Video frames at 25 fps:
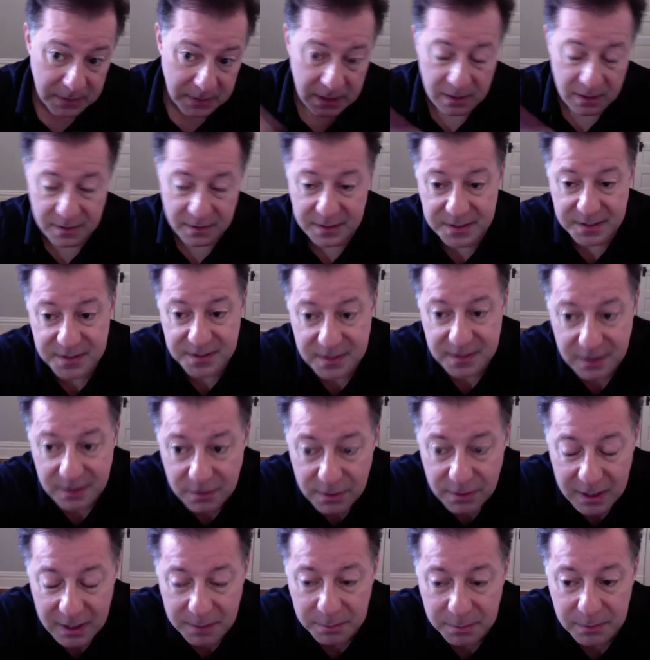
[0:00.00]
this
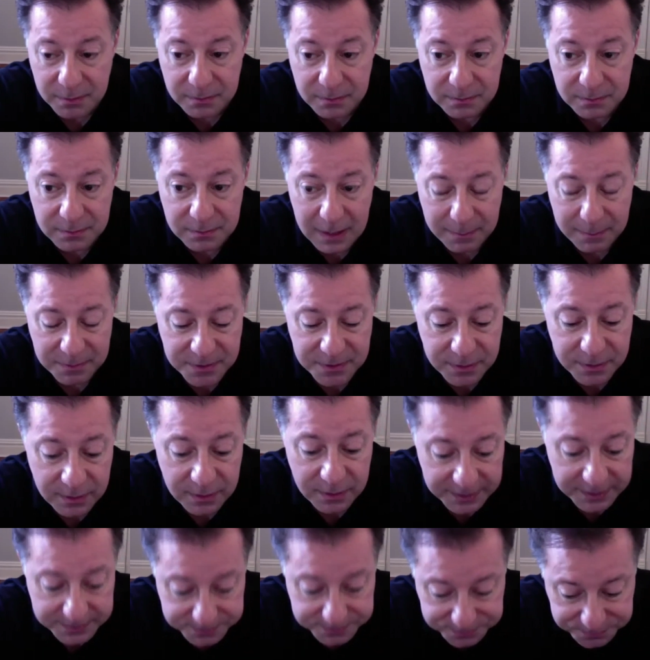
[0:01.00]
incredible
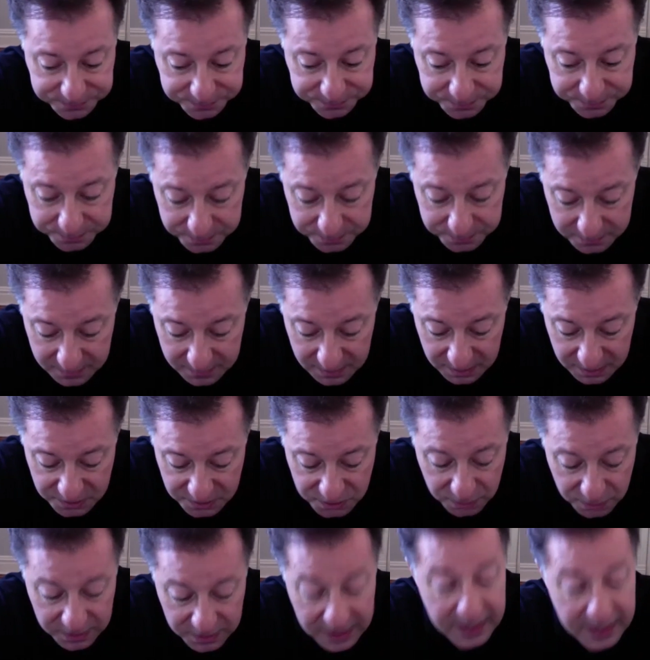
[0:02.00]
opportunity.
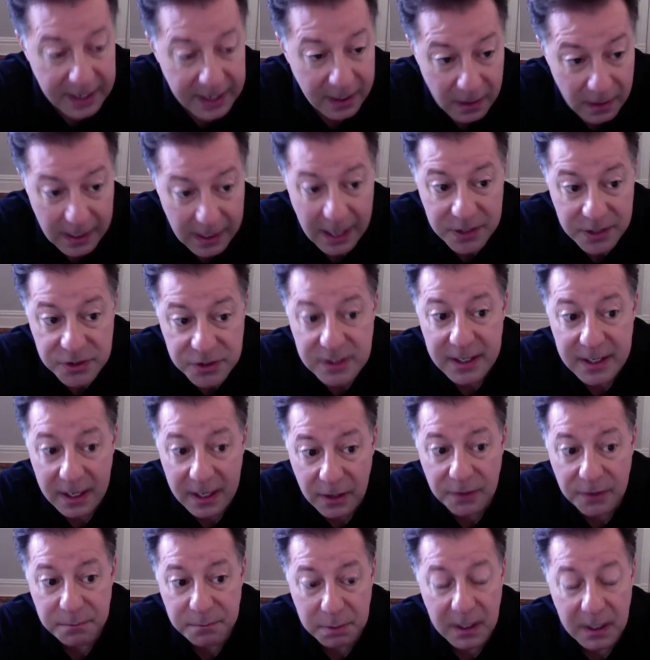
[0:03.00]
So they actually
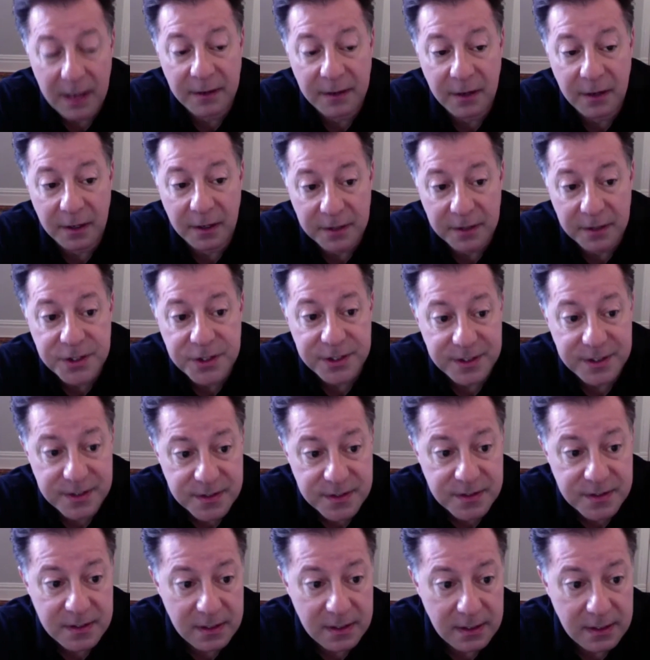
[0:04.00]
held blind
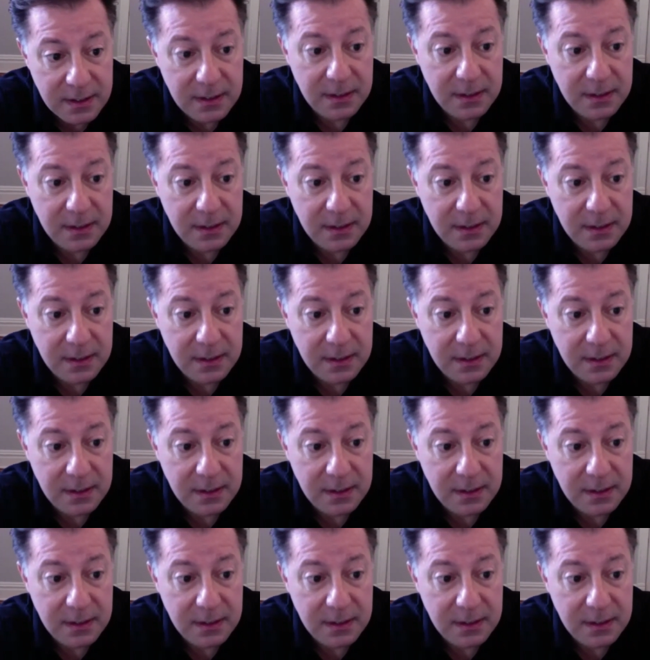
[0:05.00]
auditions.